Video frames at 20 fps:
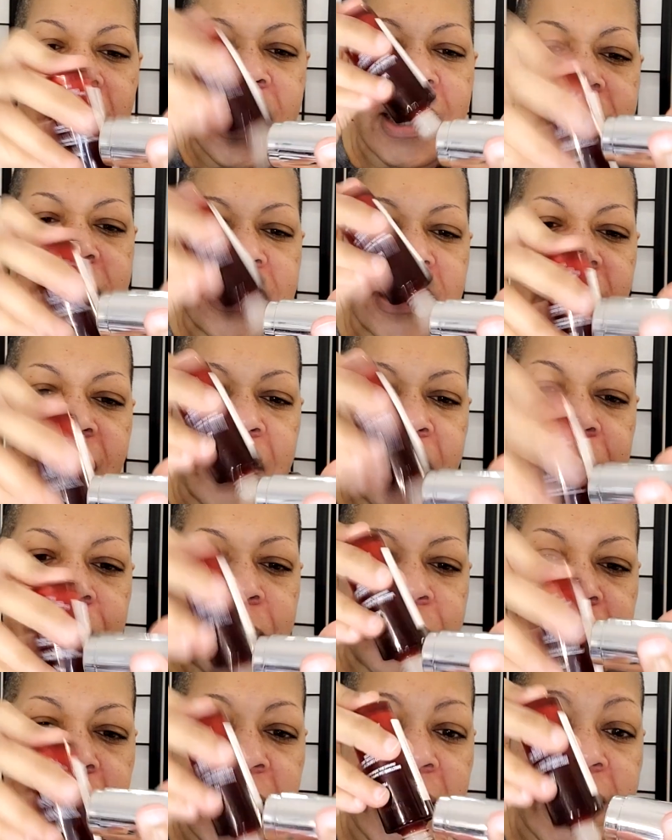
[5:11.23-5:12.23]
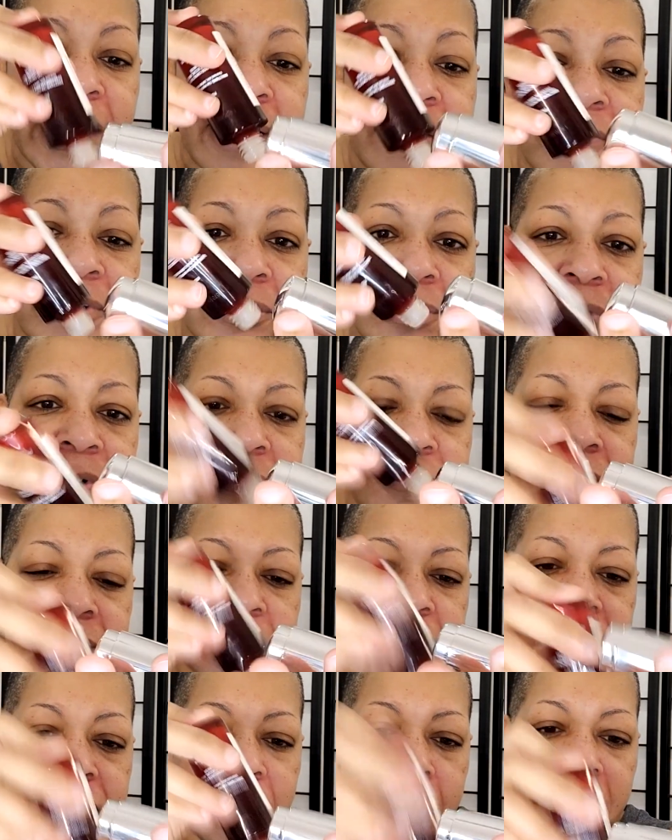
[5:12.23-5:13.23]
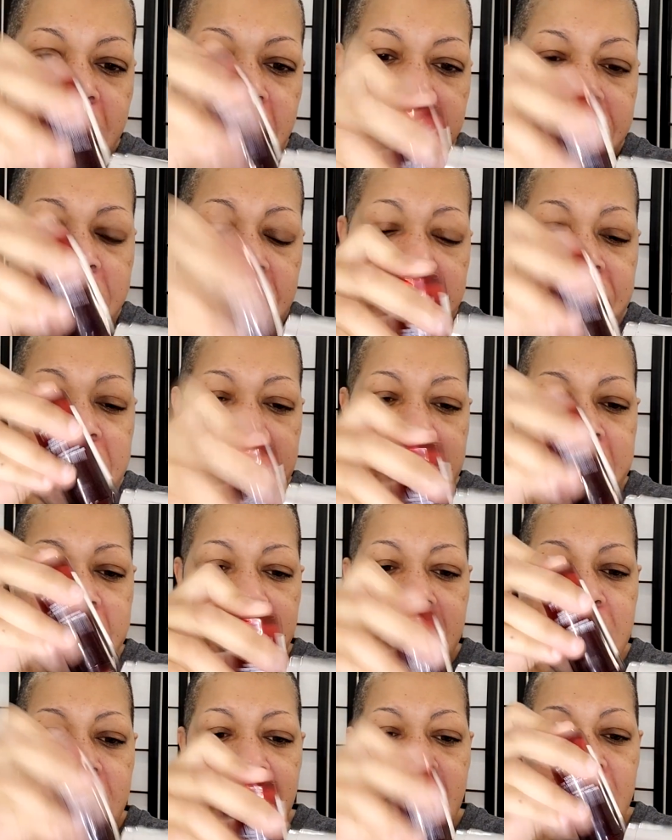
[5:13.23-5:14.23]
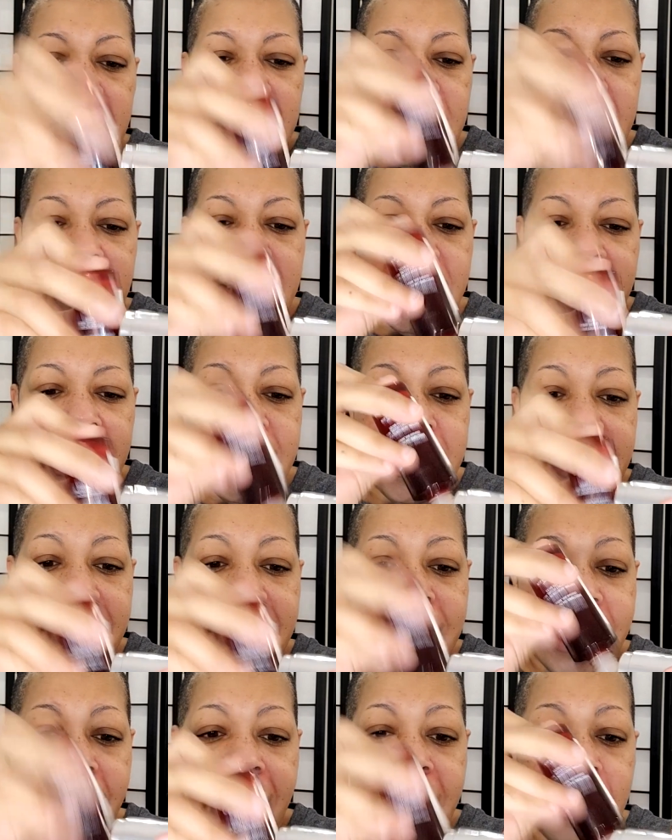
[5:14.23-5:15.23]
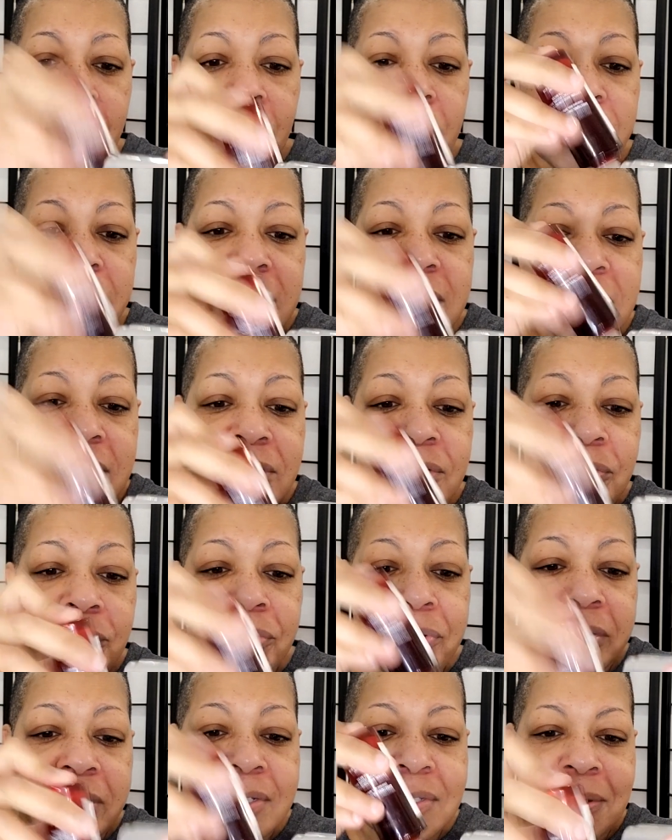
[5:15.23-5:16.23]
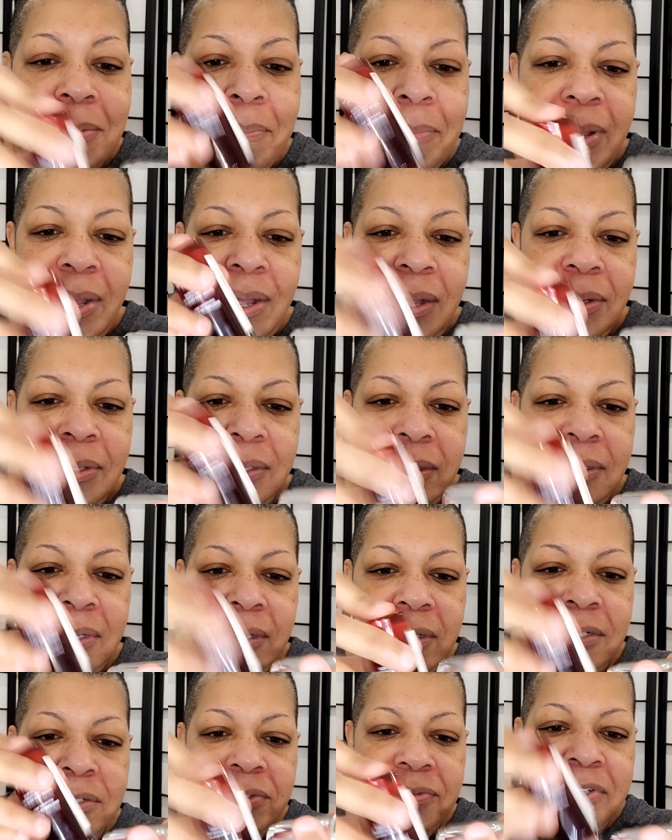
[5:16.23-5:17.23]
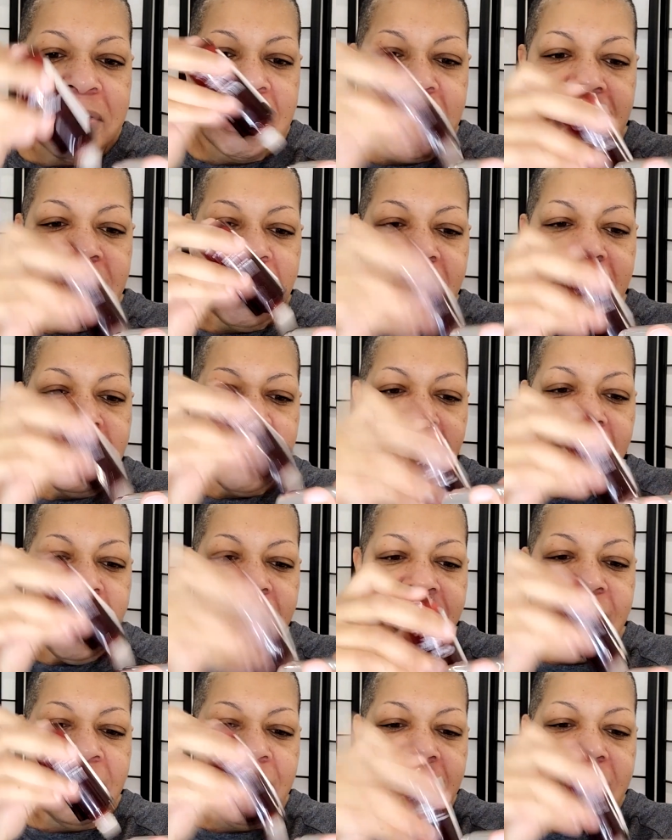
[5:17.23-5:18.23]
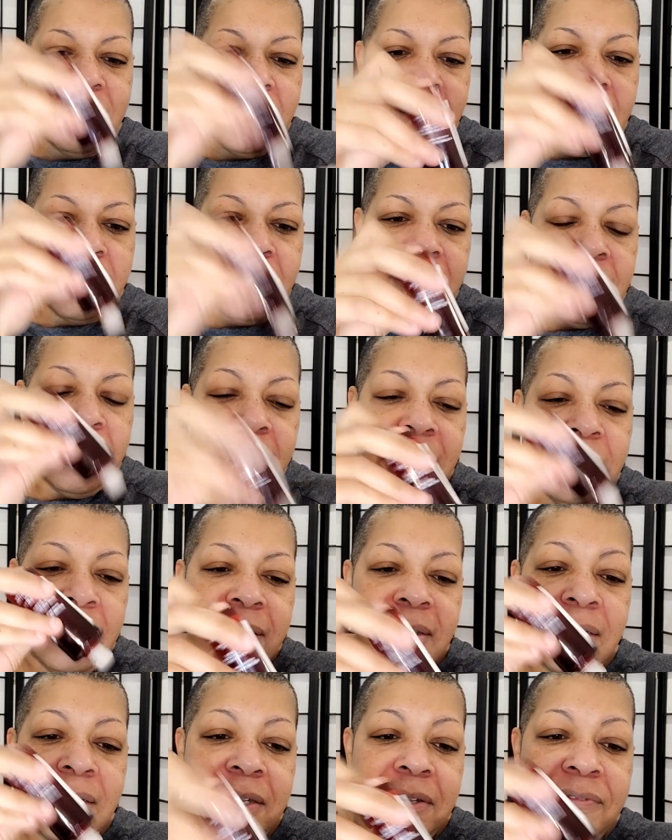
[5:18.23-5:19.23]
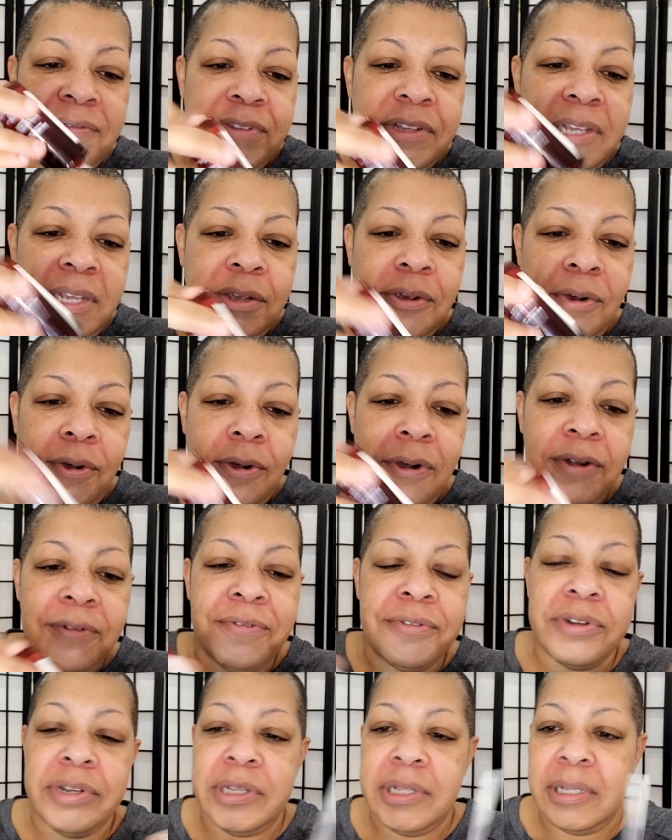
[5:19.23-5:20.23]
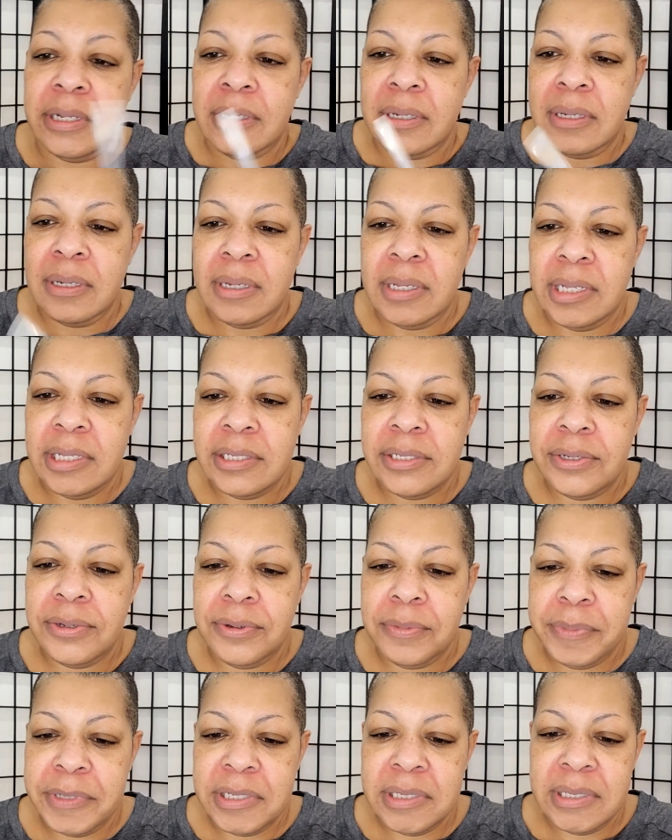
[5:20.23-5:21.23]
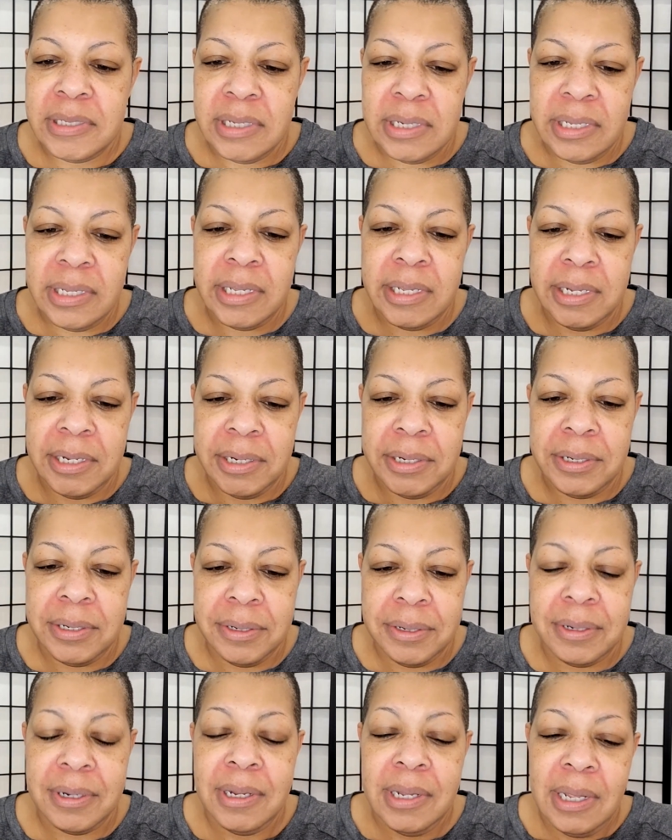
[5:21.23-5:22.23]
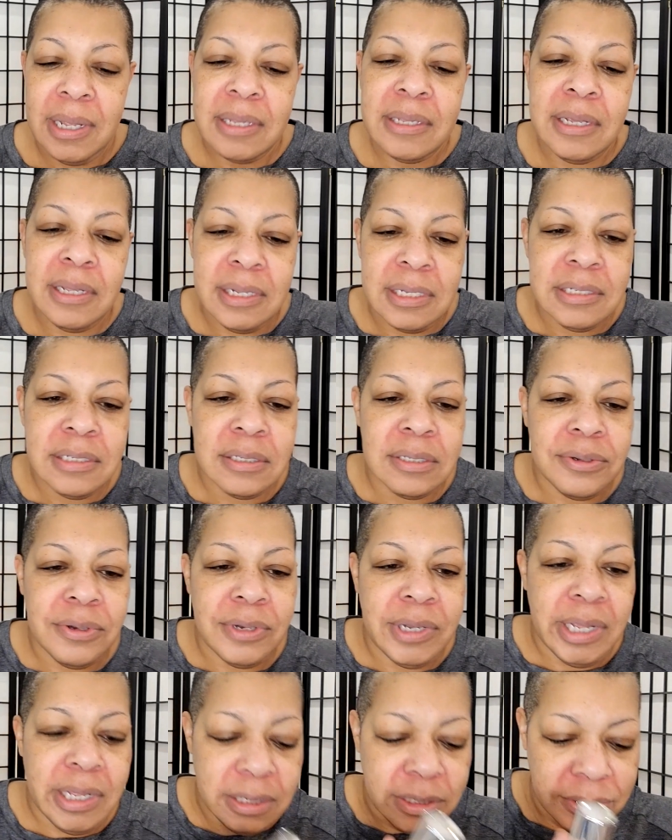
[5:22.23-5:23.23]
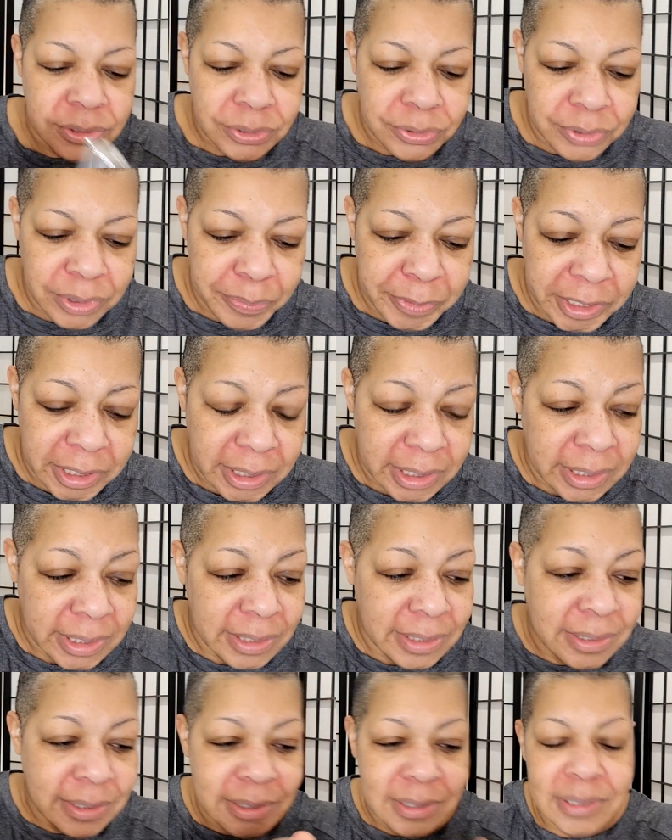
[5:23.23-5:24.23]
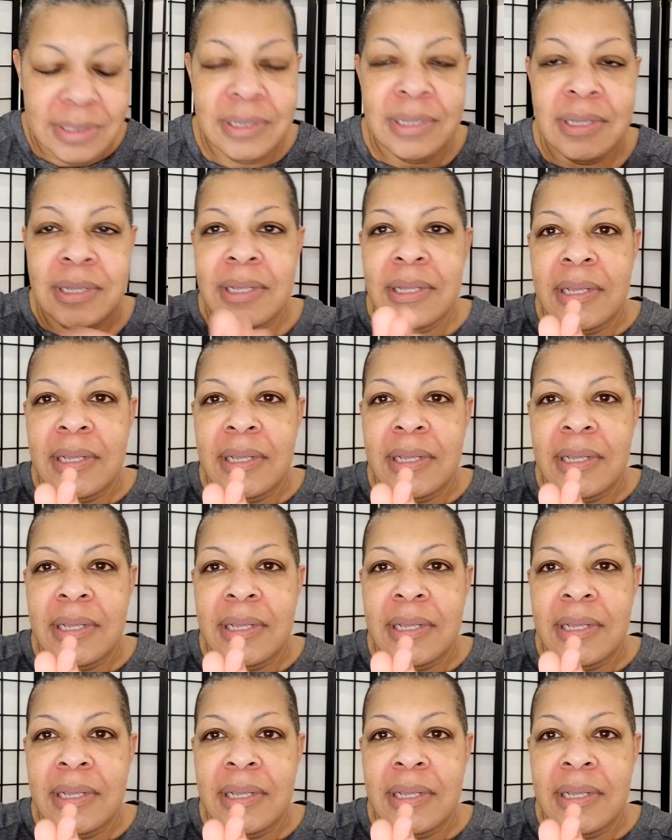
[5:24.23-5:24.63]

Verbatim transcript: I said, I, I have heard of it for migraine treatment. And I, I was curious about it and interested in it. I didn't think that the V A offered it. And so, but sitting here, yeah, let's just go ahead and do it, because